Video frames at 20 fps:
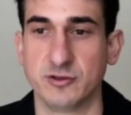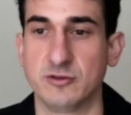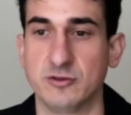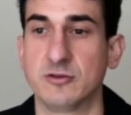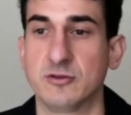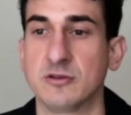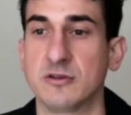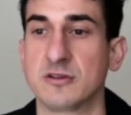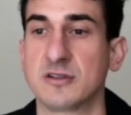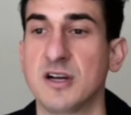
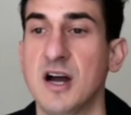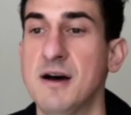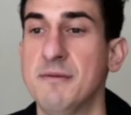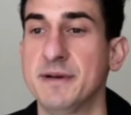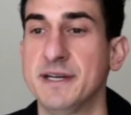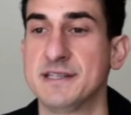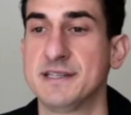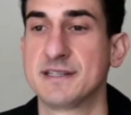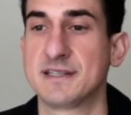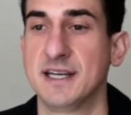or
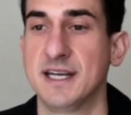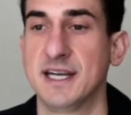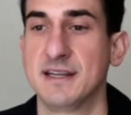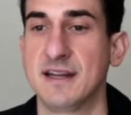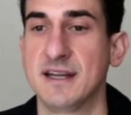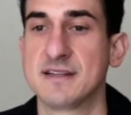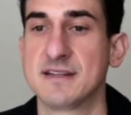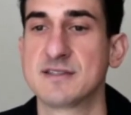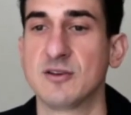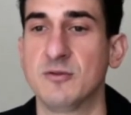comedy skit
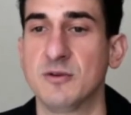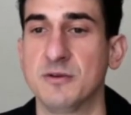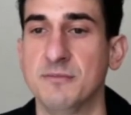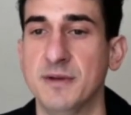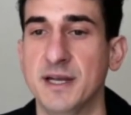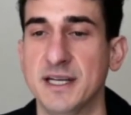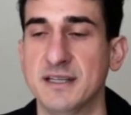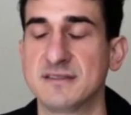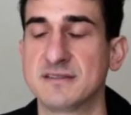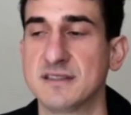that someone
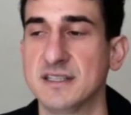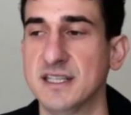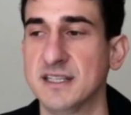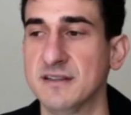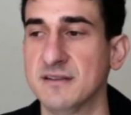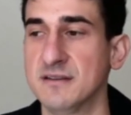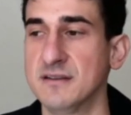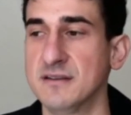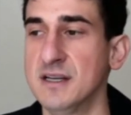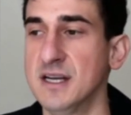makes.
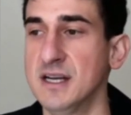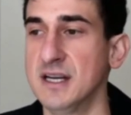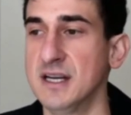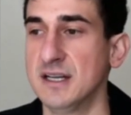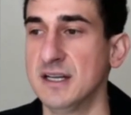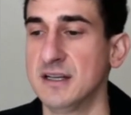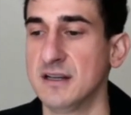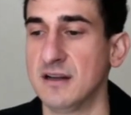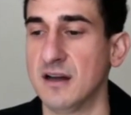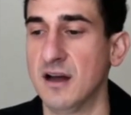And
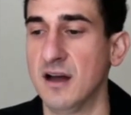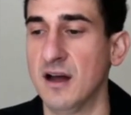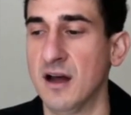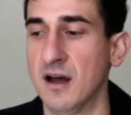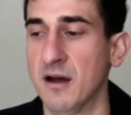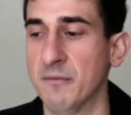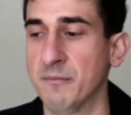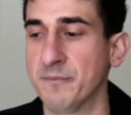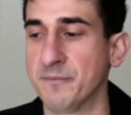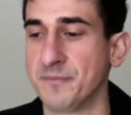yeah,
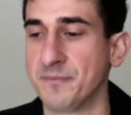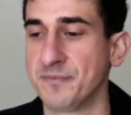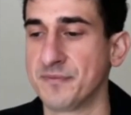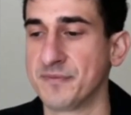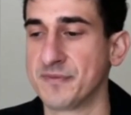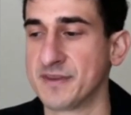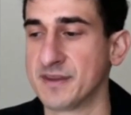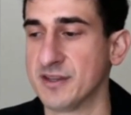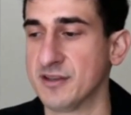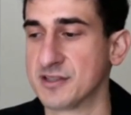um,
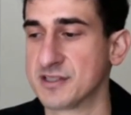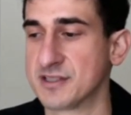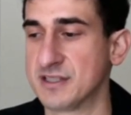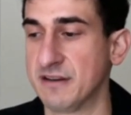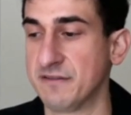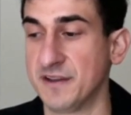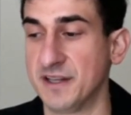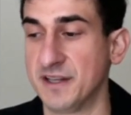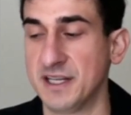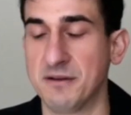there's
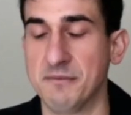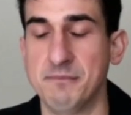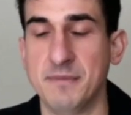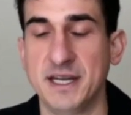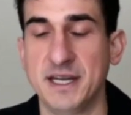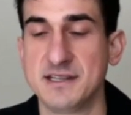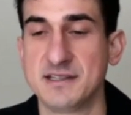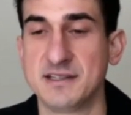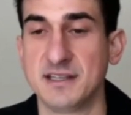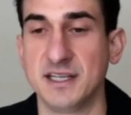definitely
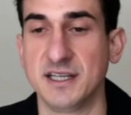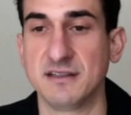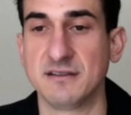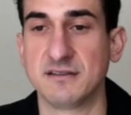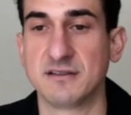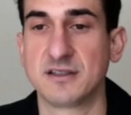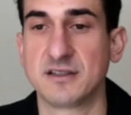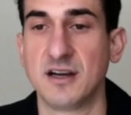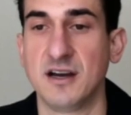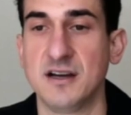
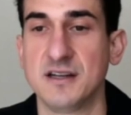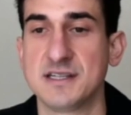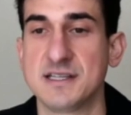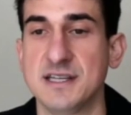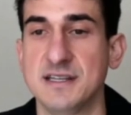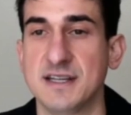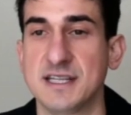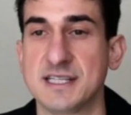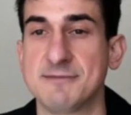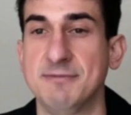amazing
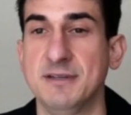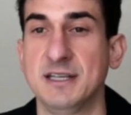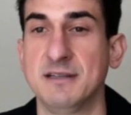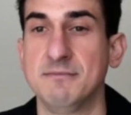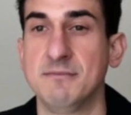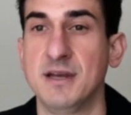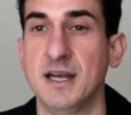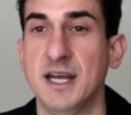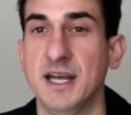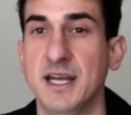content that's
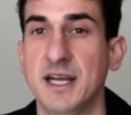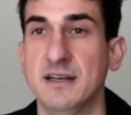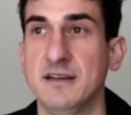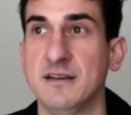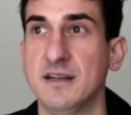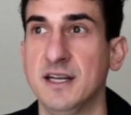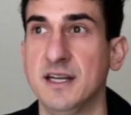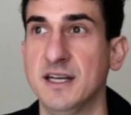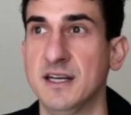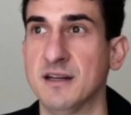being made
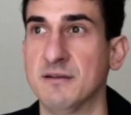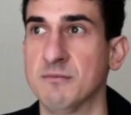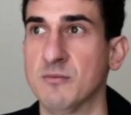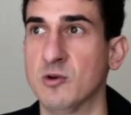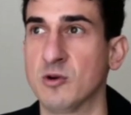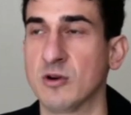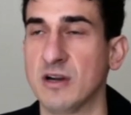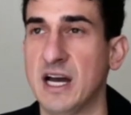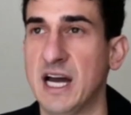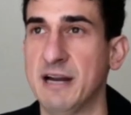in a
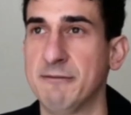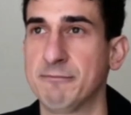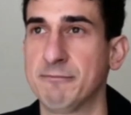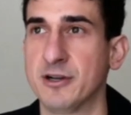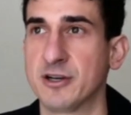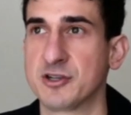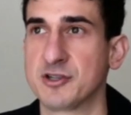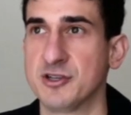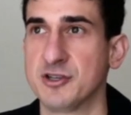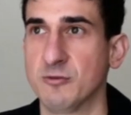more high
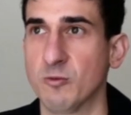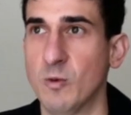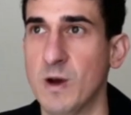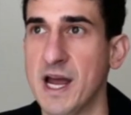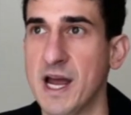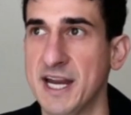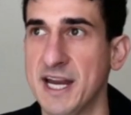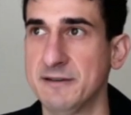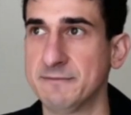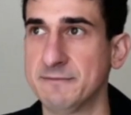production
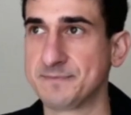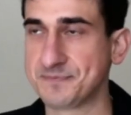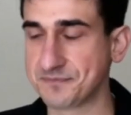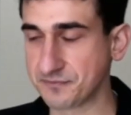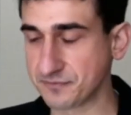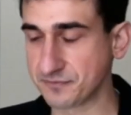way.